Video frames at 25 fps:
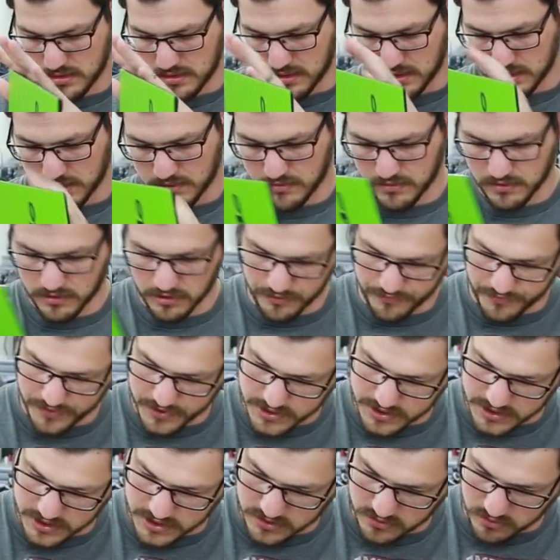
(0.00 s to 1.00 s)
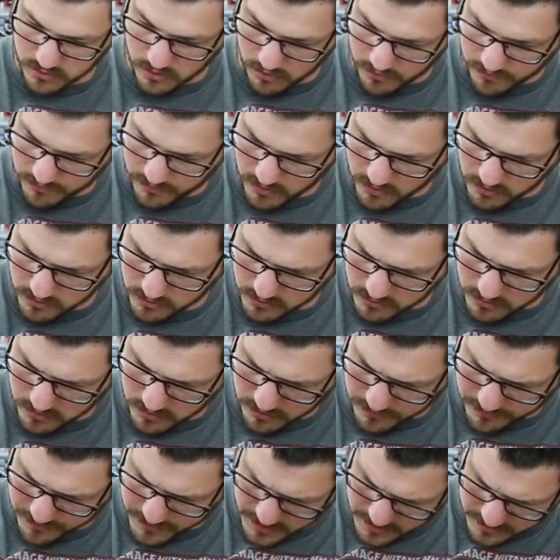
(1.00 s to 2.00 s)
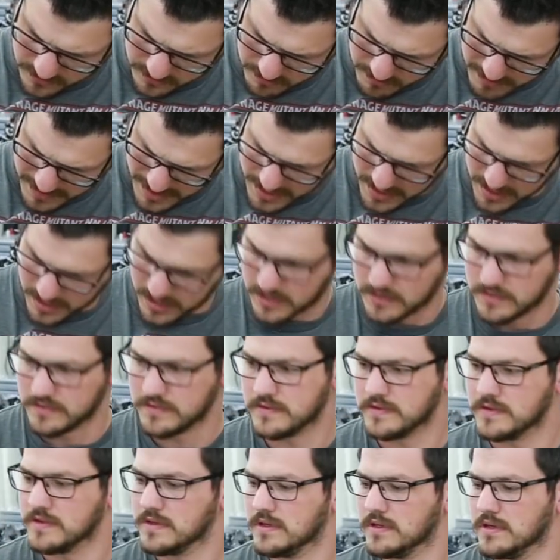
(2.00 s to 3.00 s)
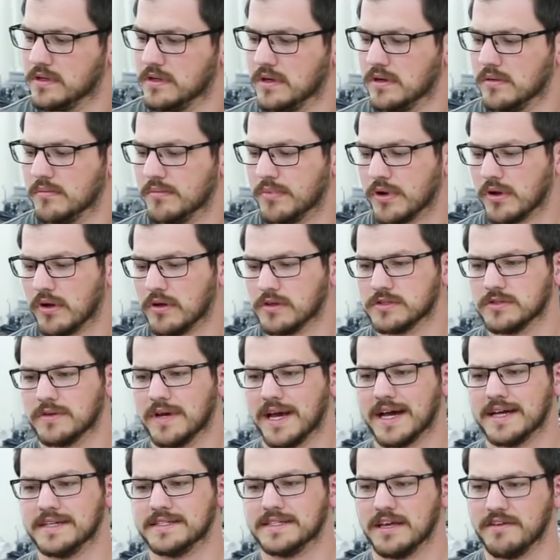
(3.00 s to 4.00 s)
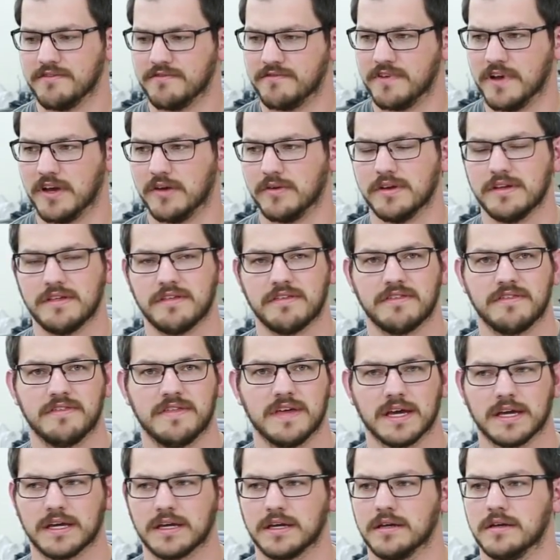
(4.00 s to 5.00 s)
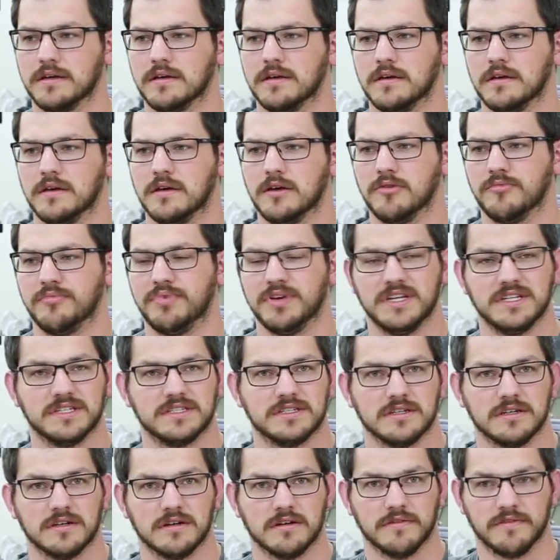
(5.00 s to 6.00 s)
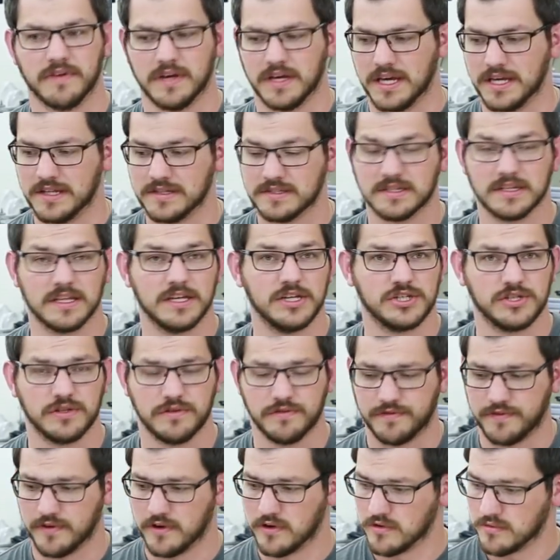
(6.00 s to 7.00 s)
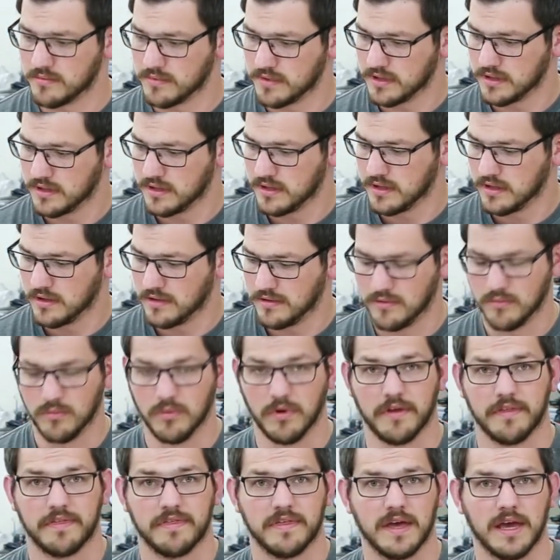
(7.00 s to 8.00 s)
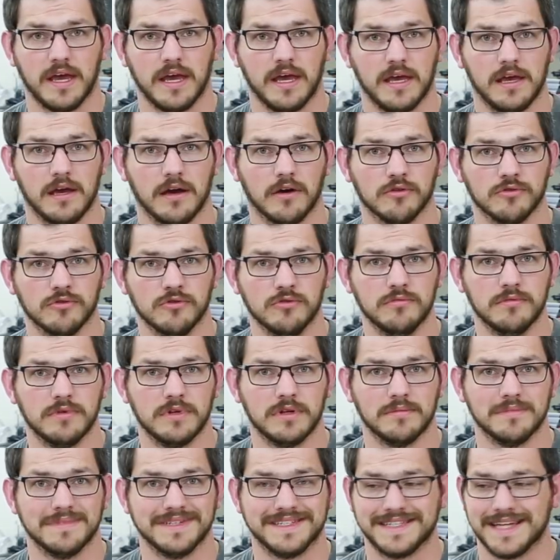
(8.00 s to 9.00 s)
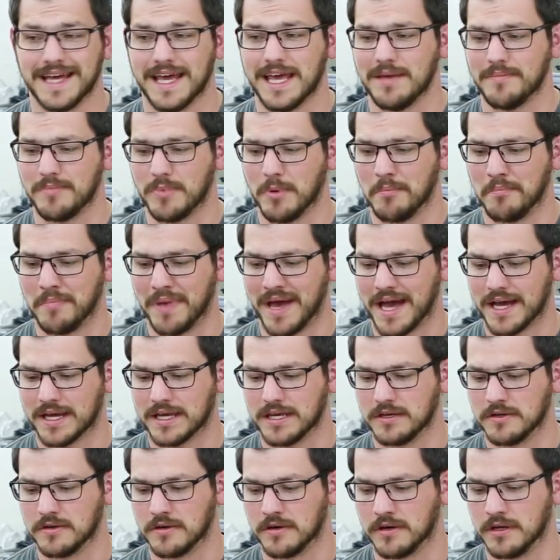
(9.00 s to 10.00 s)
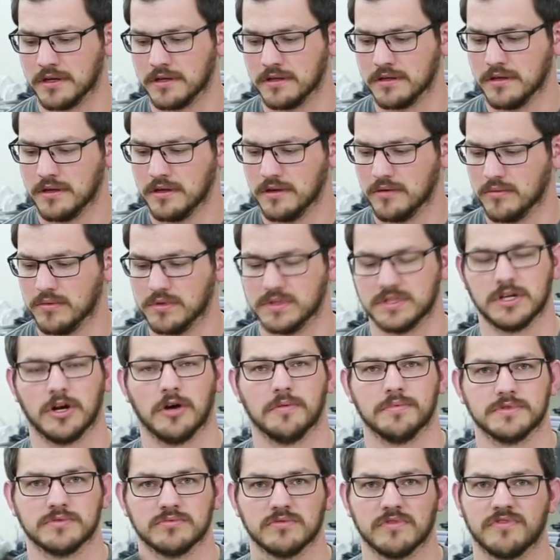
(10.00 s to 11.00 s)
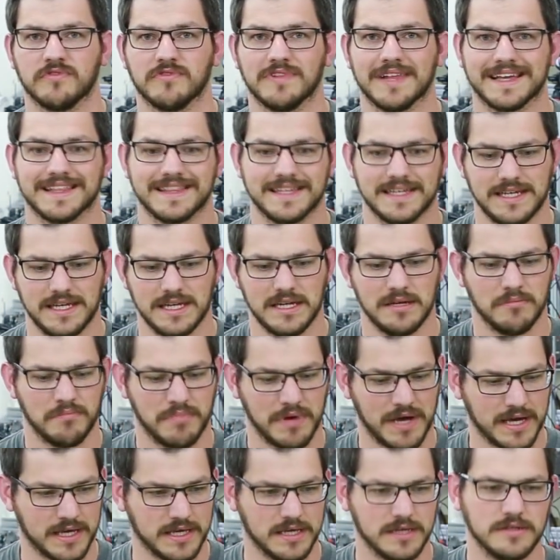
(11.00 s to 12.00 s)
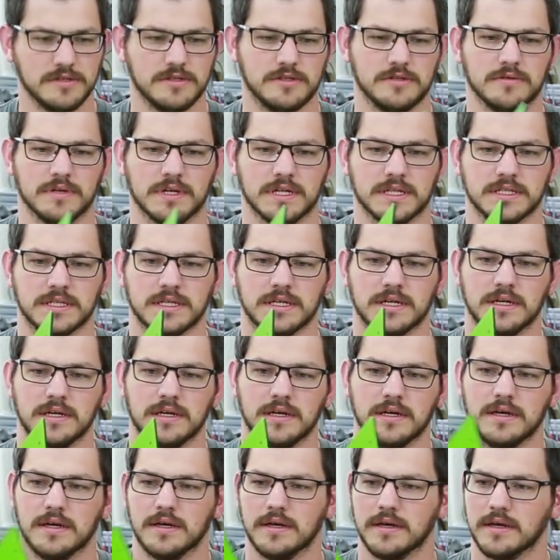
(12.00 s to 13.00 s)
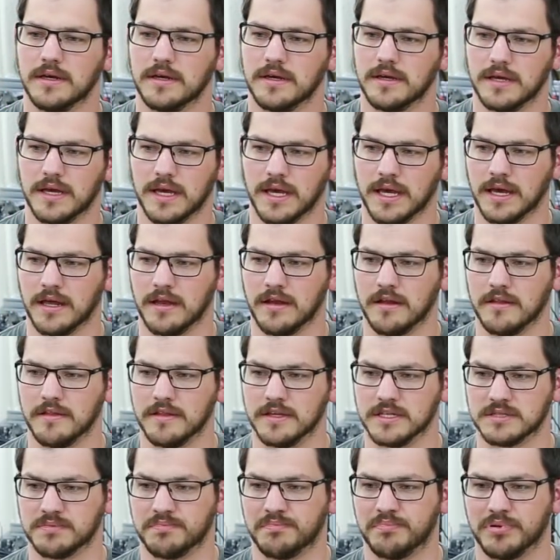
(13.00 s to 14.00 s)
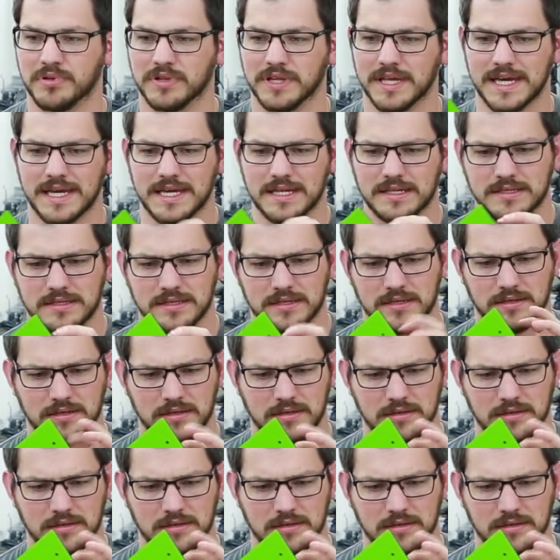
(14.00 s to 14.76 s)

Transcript: I don't know if it's 12 volt or if it's mains, but also has a very thick piece of insulation foam with a aluminum tape backing on it, which helps reflect the heat back into it. And this plate,